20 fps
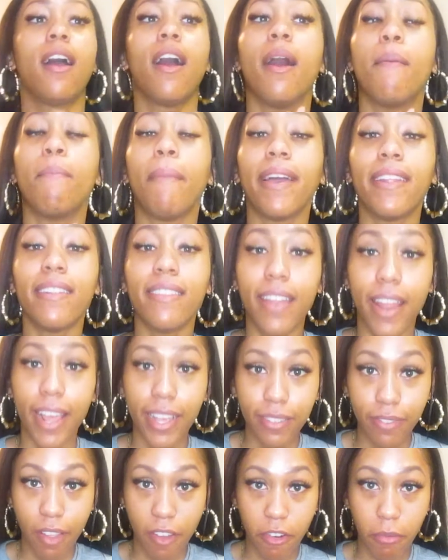My
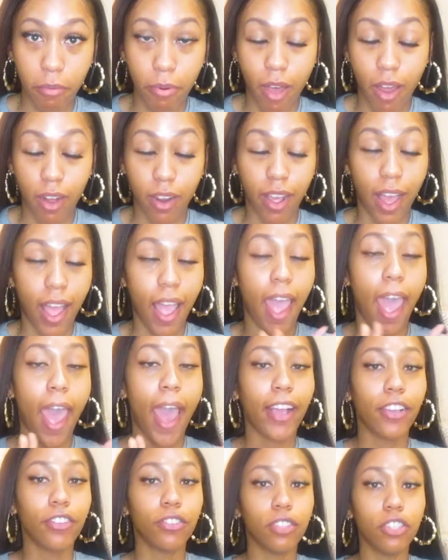next favorite product, I
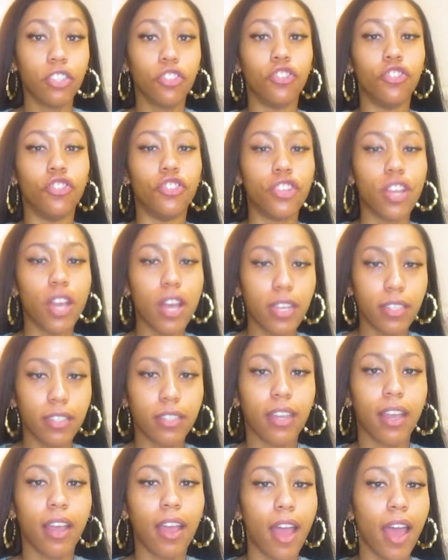actually just
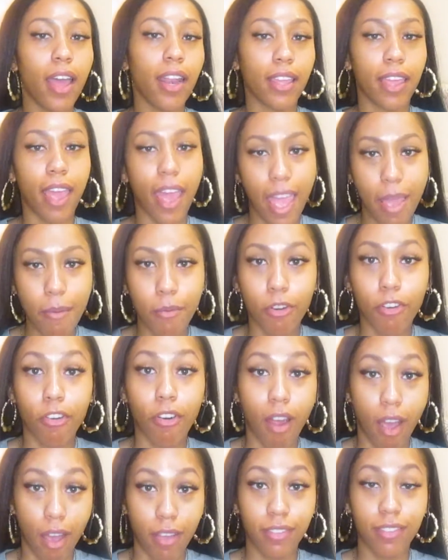kind of came
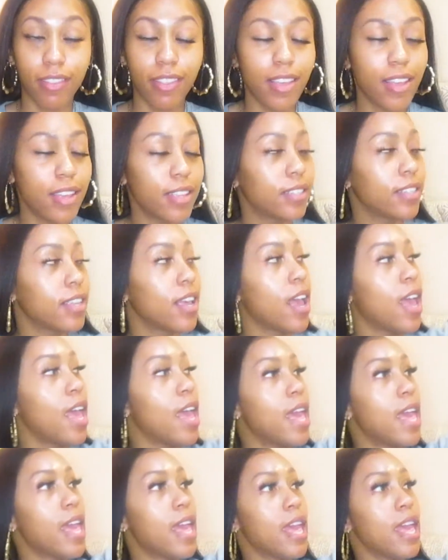across this.
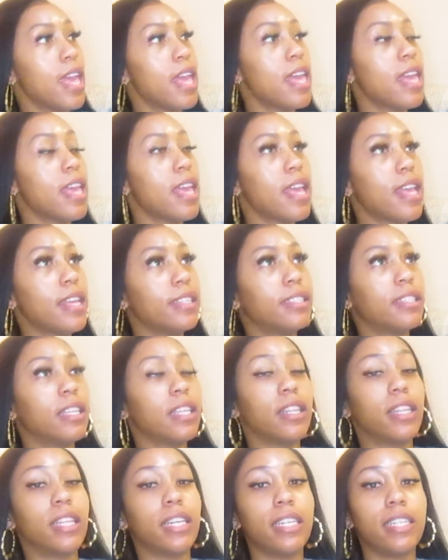It is
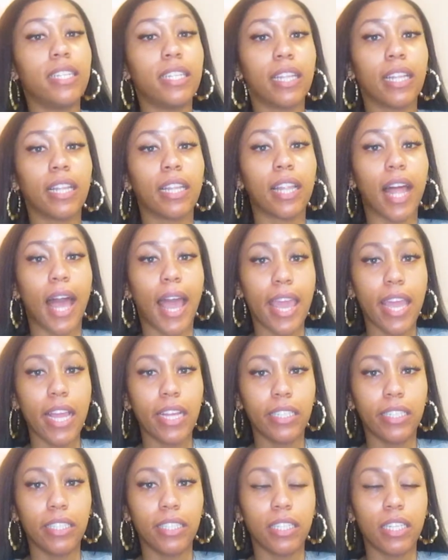the
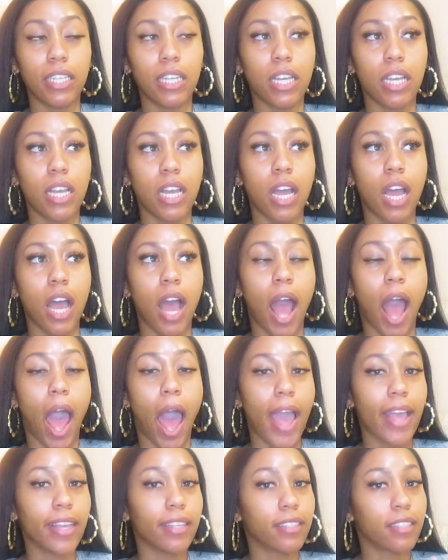Delight
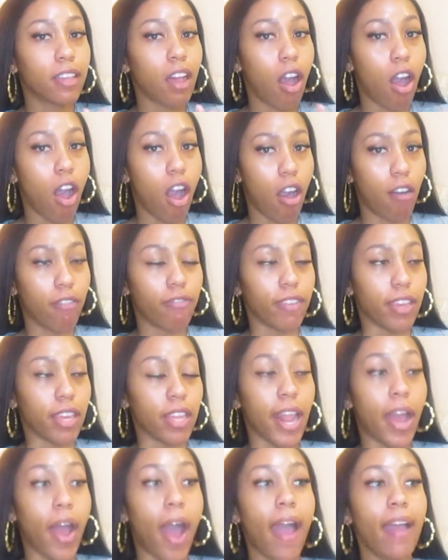iced coffee.
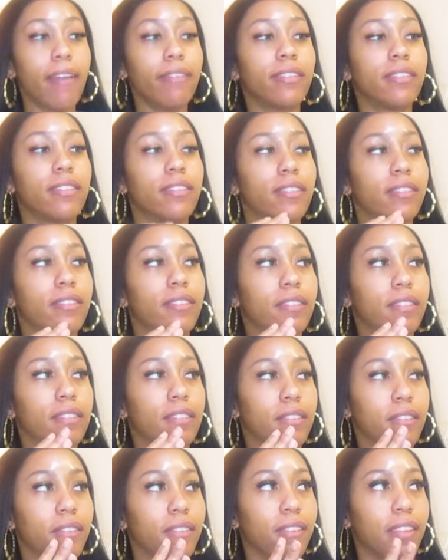Now I've
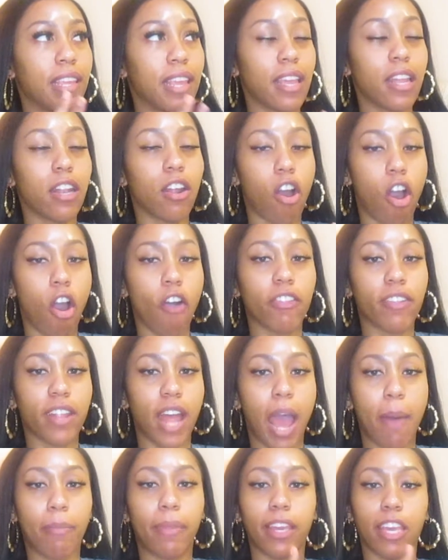seen all the
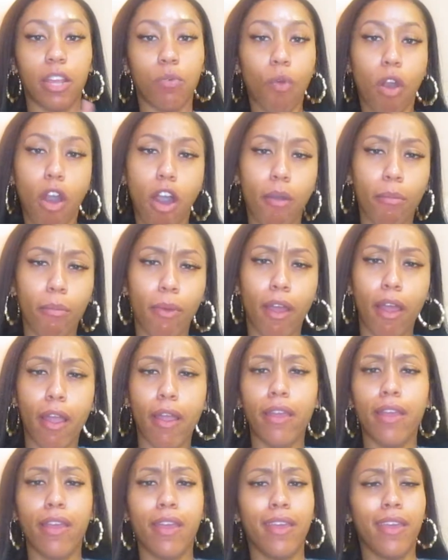time, like in
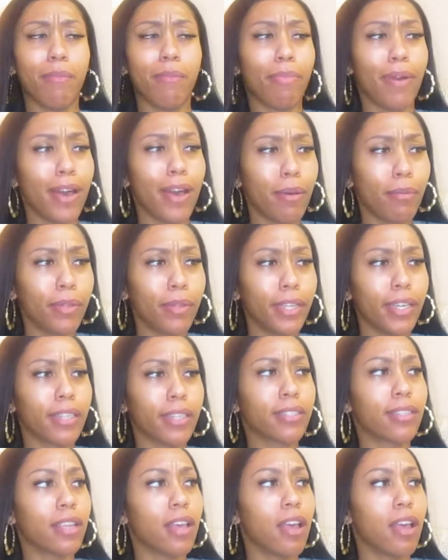Walmart and Publix,